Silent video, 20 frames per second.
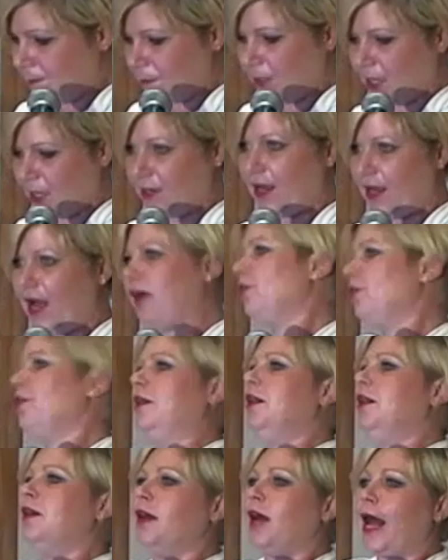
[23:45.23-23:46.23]
and how the
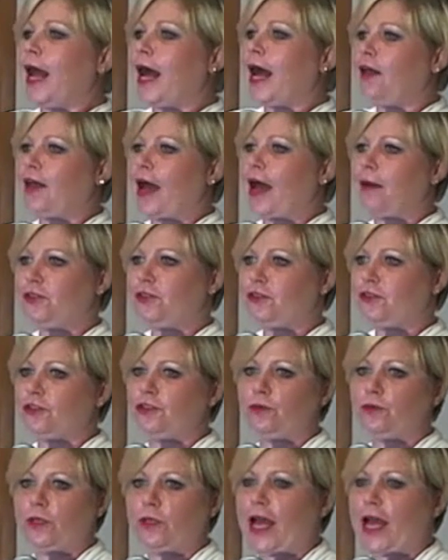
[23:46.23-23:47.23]

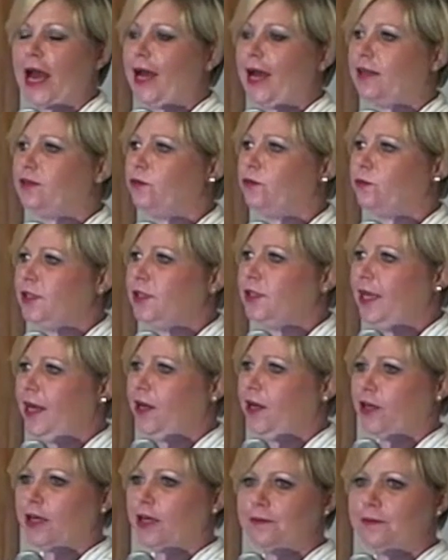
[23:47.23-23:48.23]
apertures would act when the
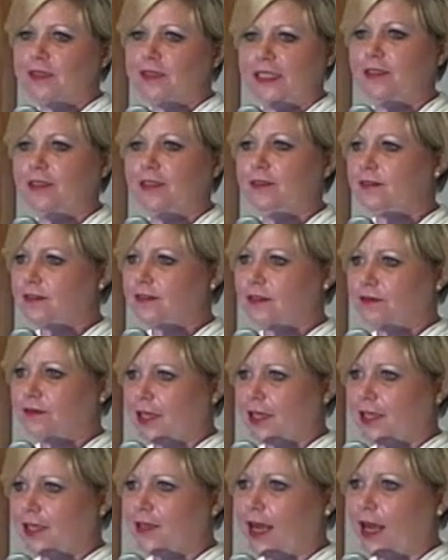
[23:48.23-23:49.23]
air comes in, stuff
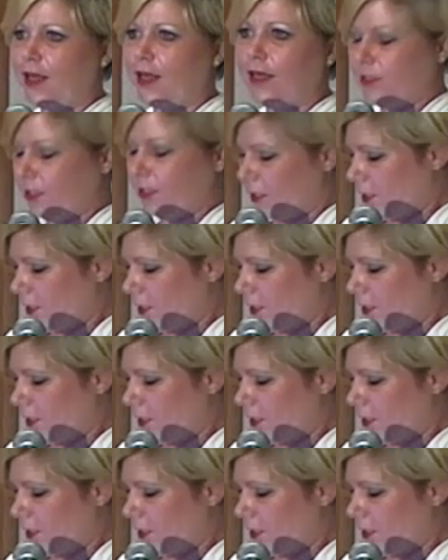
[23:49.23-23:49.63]
like that.